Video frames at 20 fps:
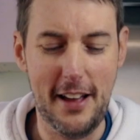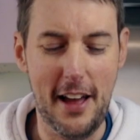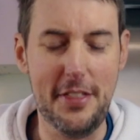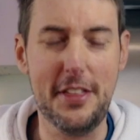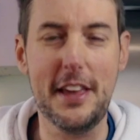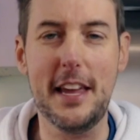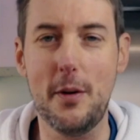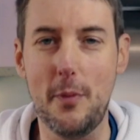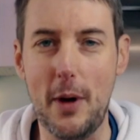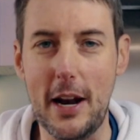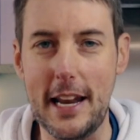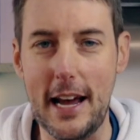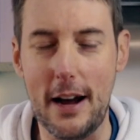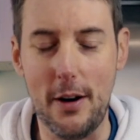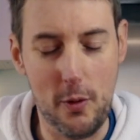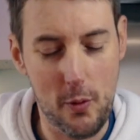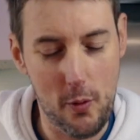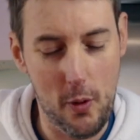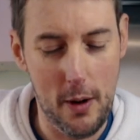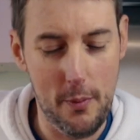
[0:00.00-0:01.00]
I think it went down
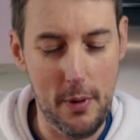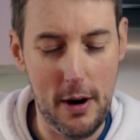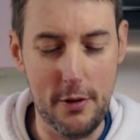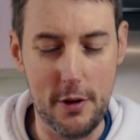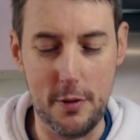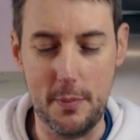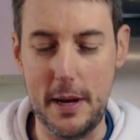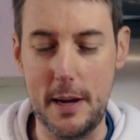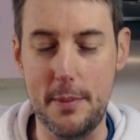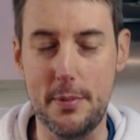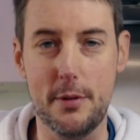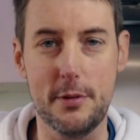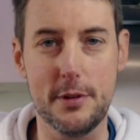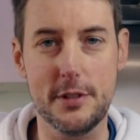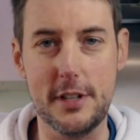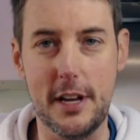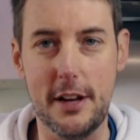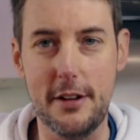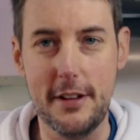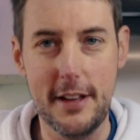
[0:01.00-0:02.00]
quite well with people,
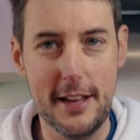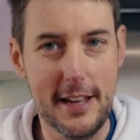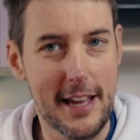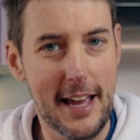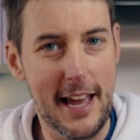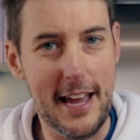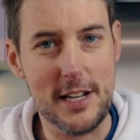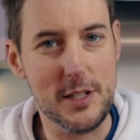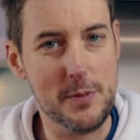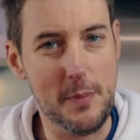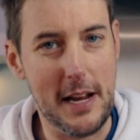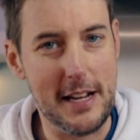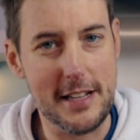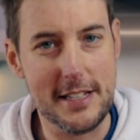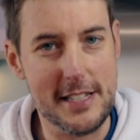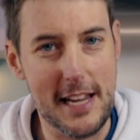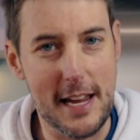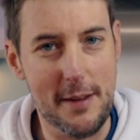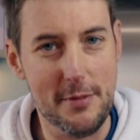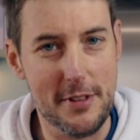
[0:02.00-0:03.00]
so expect the
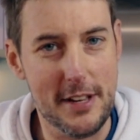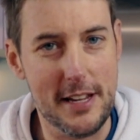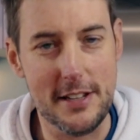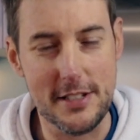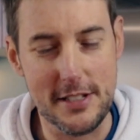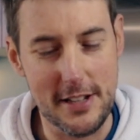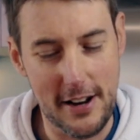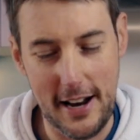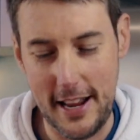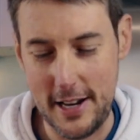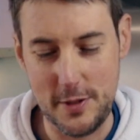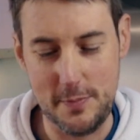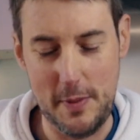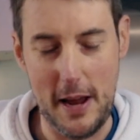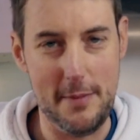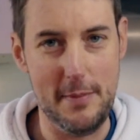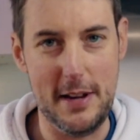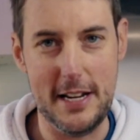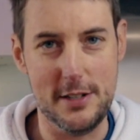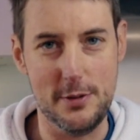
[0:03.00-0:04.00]
same things. Don't
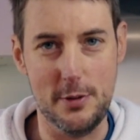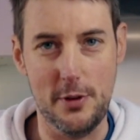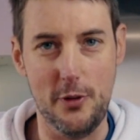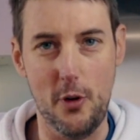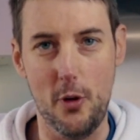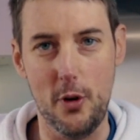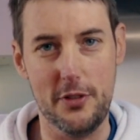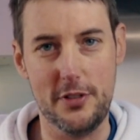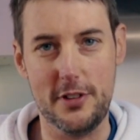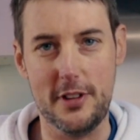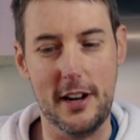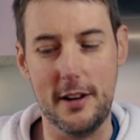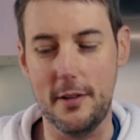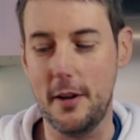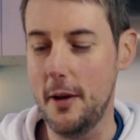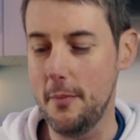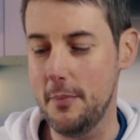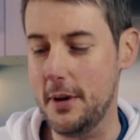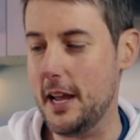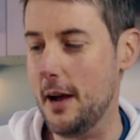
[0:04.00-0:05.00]
expect me to have all of a sudden
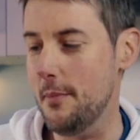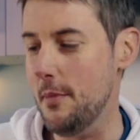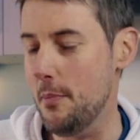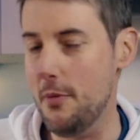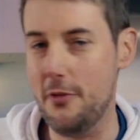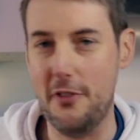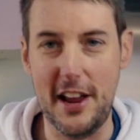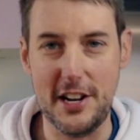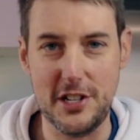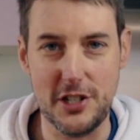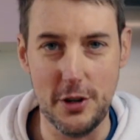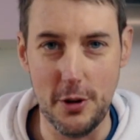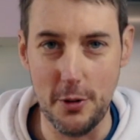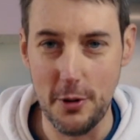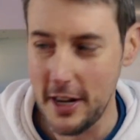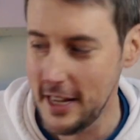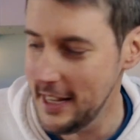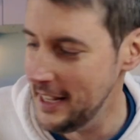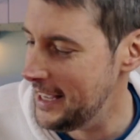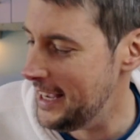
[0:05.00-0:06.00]
become a professional
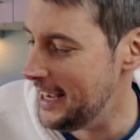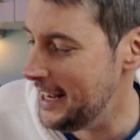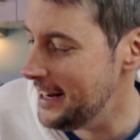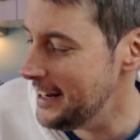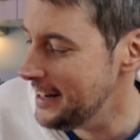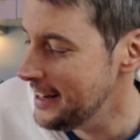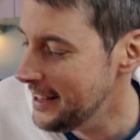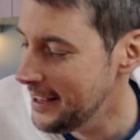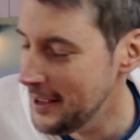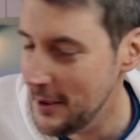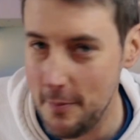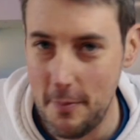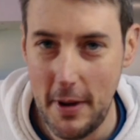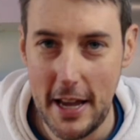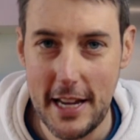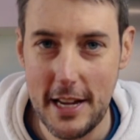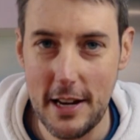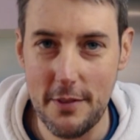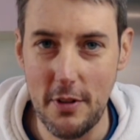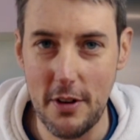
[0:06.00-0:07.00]
in
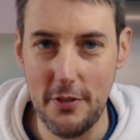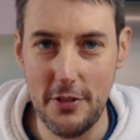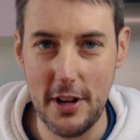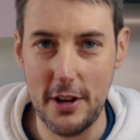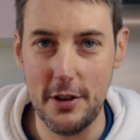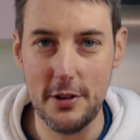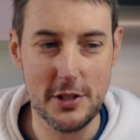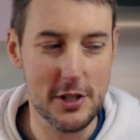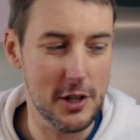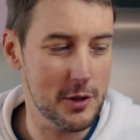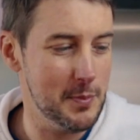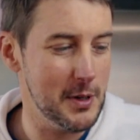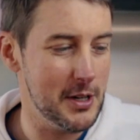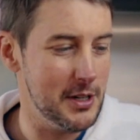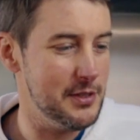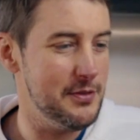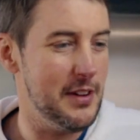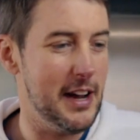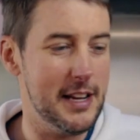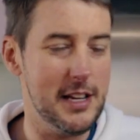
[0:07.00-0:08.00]
making reviews just because
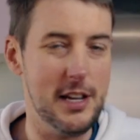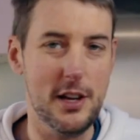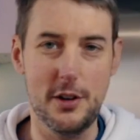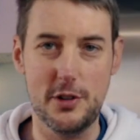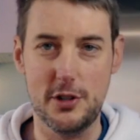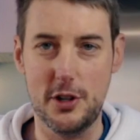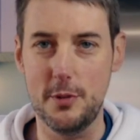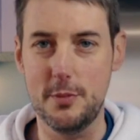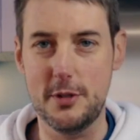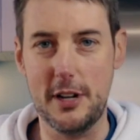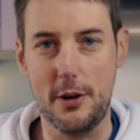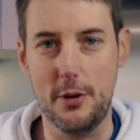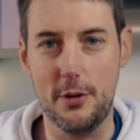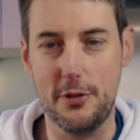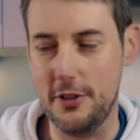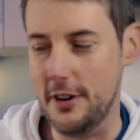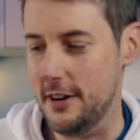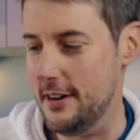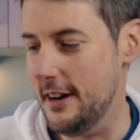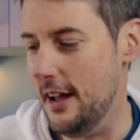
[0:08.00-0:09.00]
I've had a YouTube channel
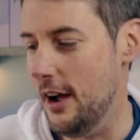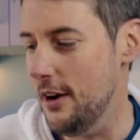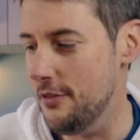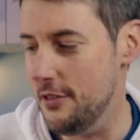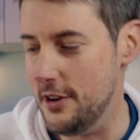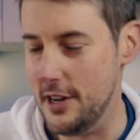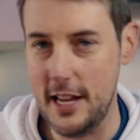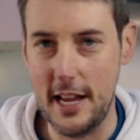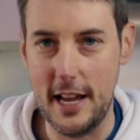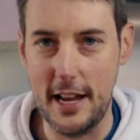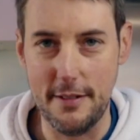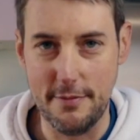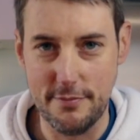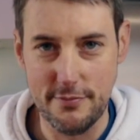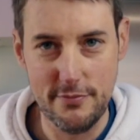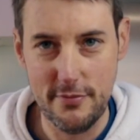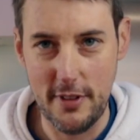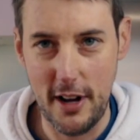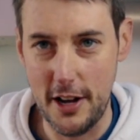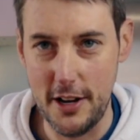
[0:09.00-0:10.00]
for over a year.
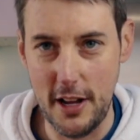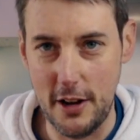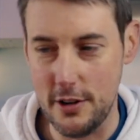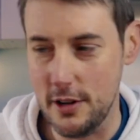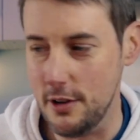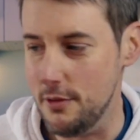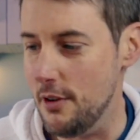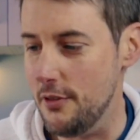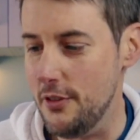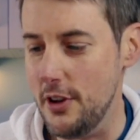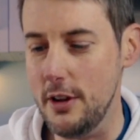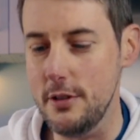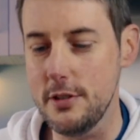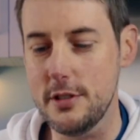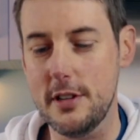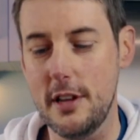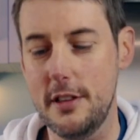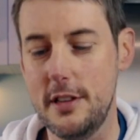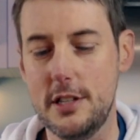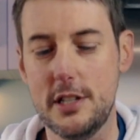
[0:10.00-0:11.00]
I don't do reviews,
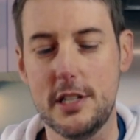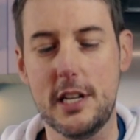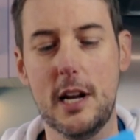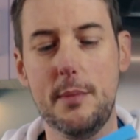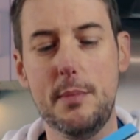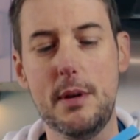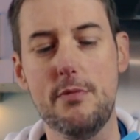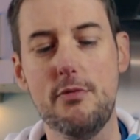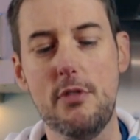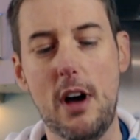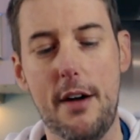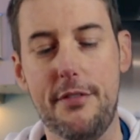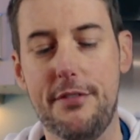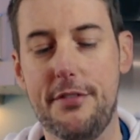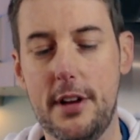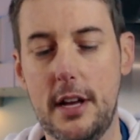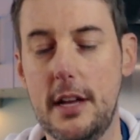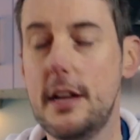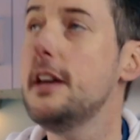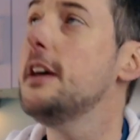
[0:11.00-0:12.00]
so this is going to be rough.
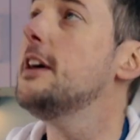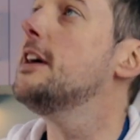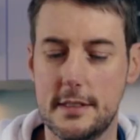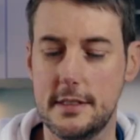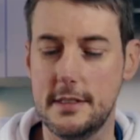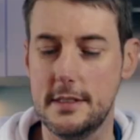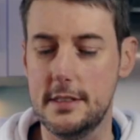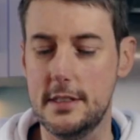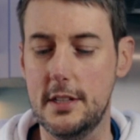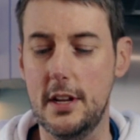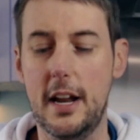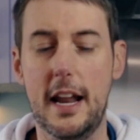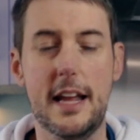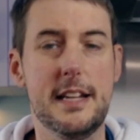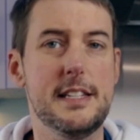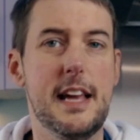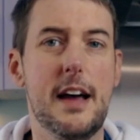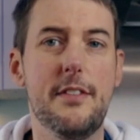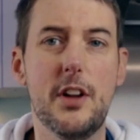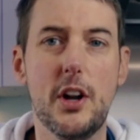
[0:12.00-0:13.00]
So
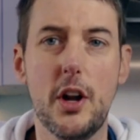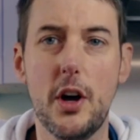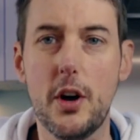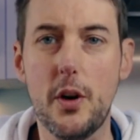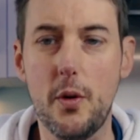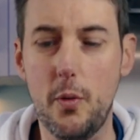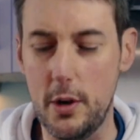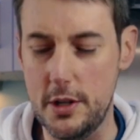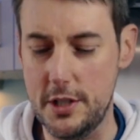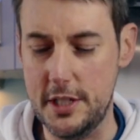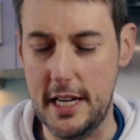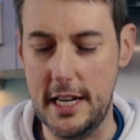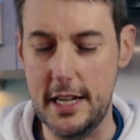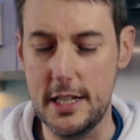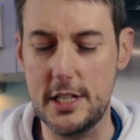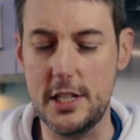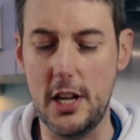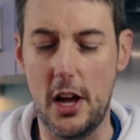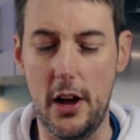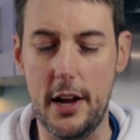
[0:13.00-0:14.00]
let's have a look what's
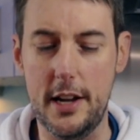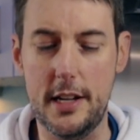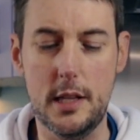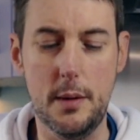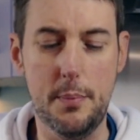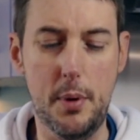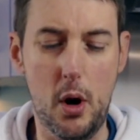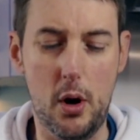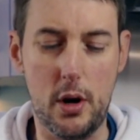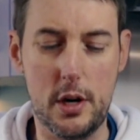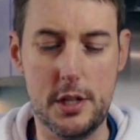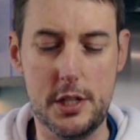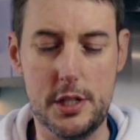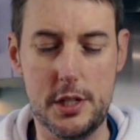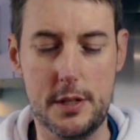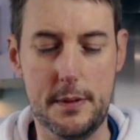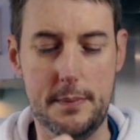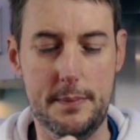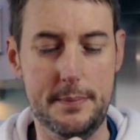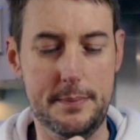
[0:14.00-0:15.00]
inside the box.